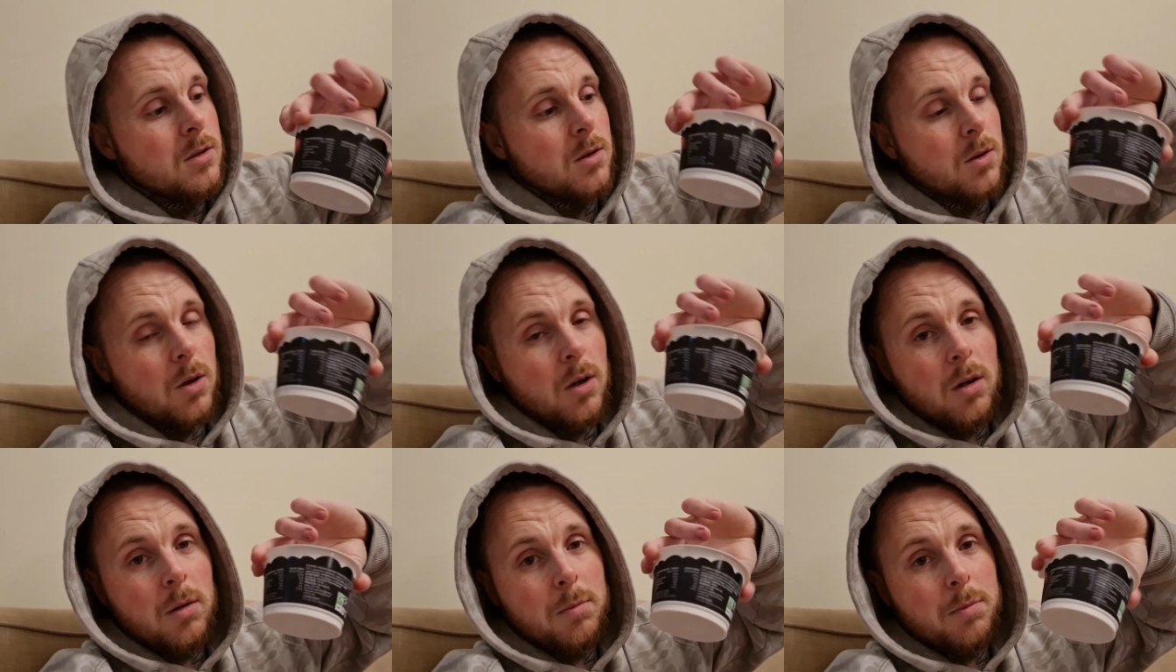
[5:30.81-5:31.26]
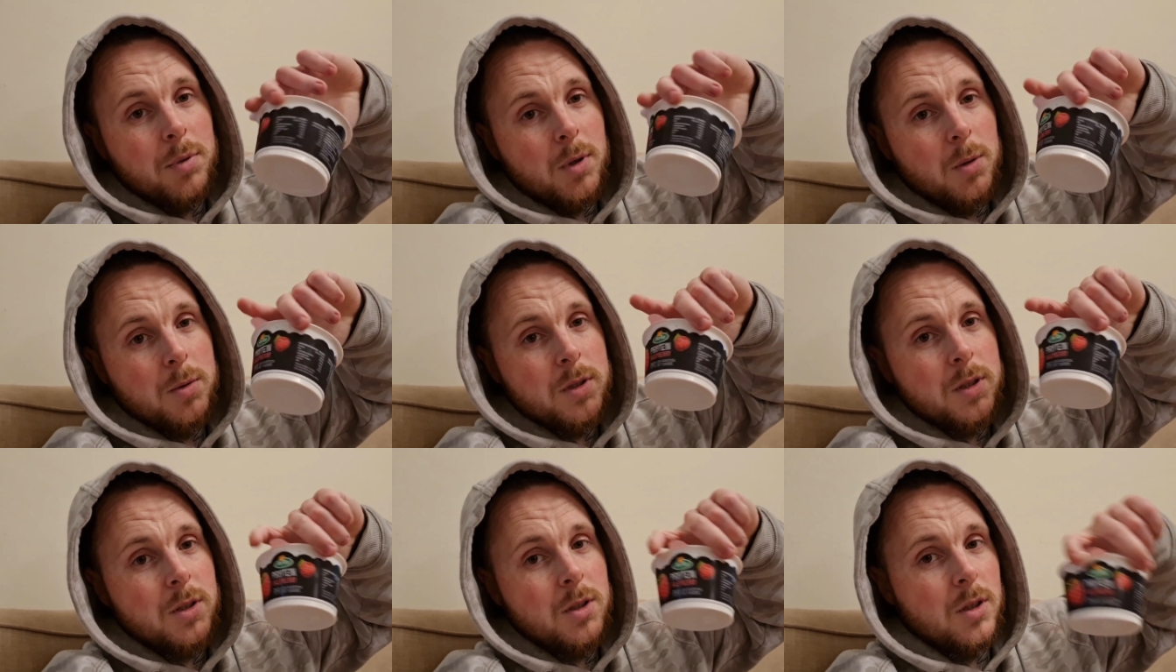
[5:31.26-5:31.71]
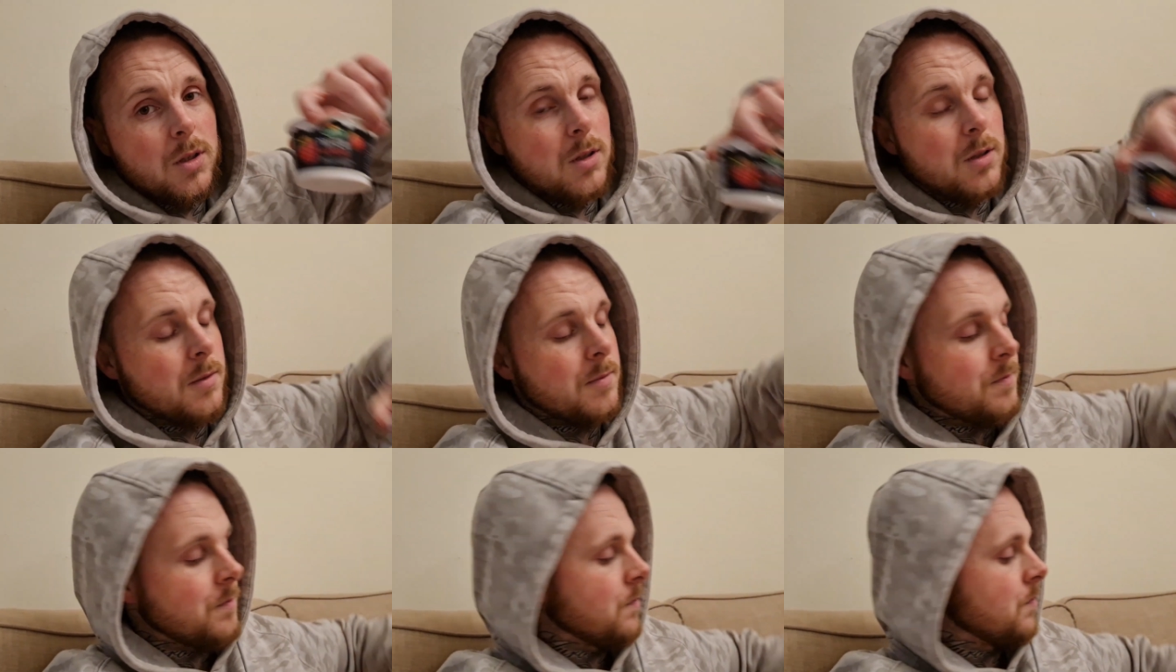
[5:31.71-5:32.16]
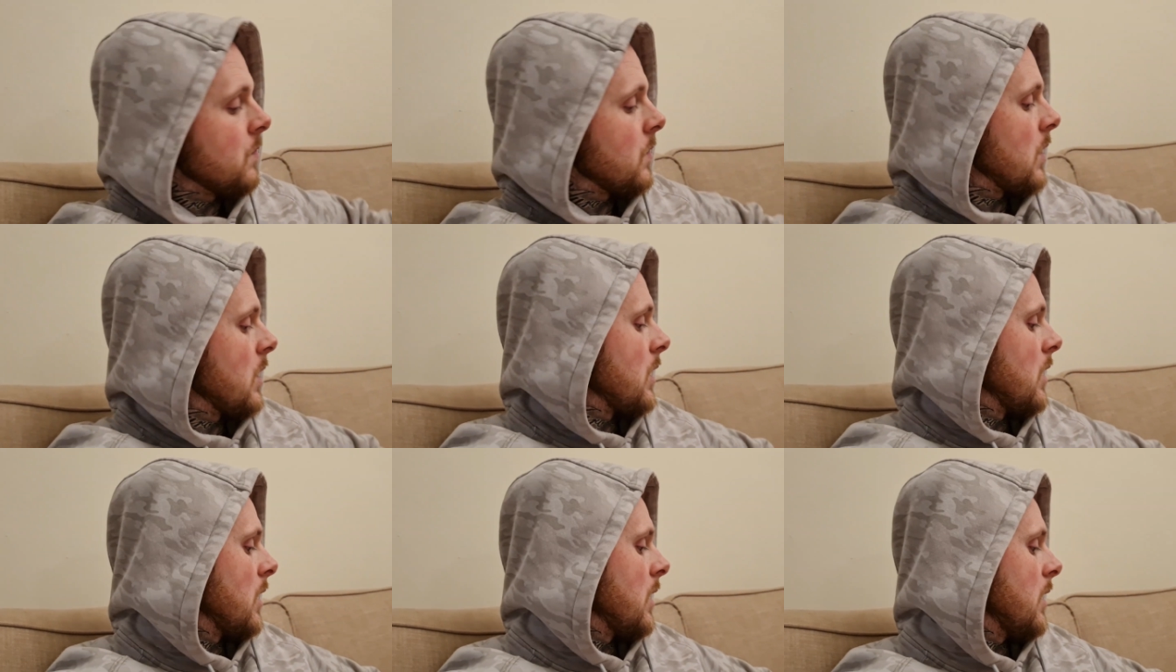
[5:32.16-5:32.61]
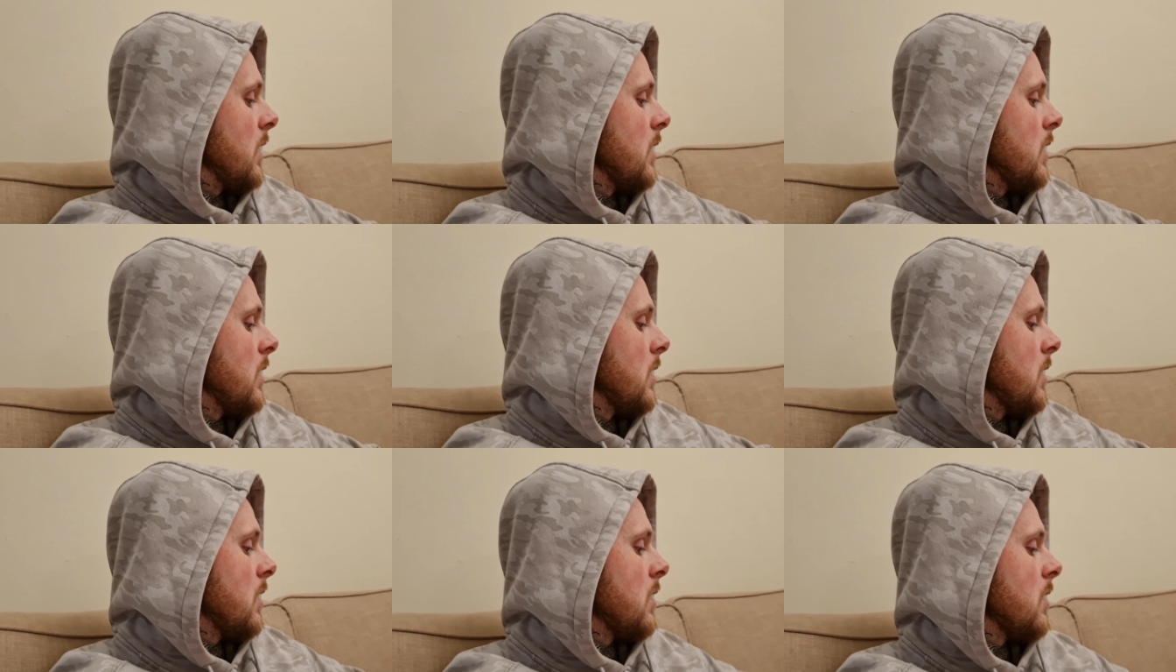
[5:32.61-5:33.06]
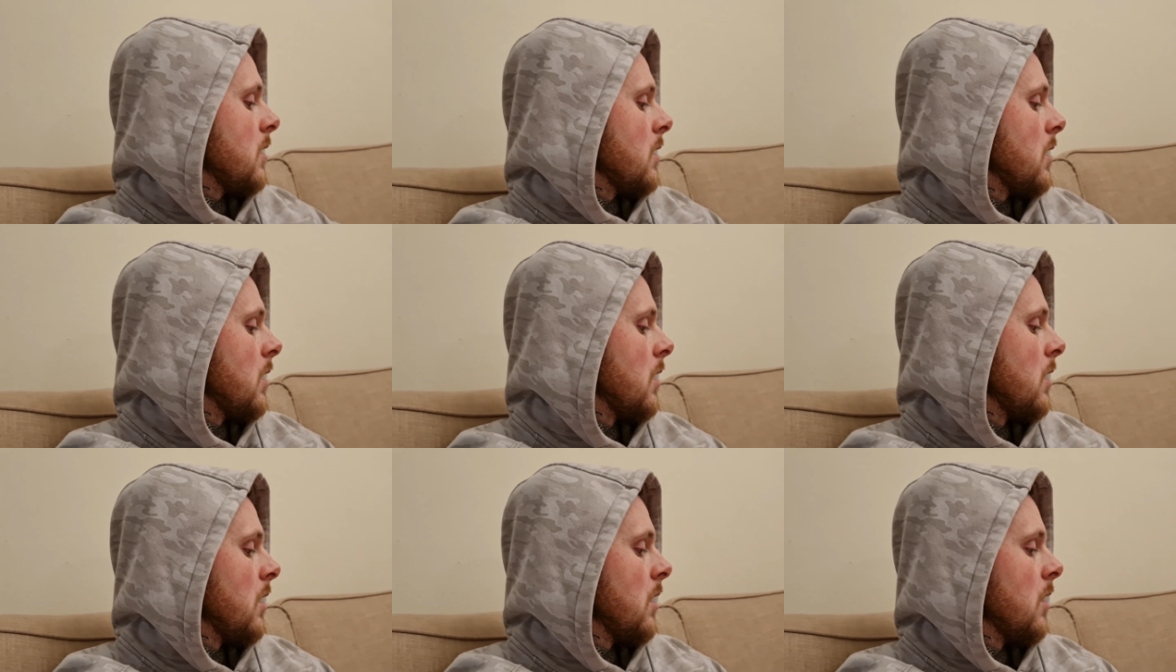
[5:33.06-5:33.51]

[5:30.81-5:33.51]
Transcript: So I've got protein yogurt and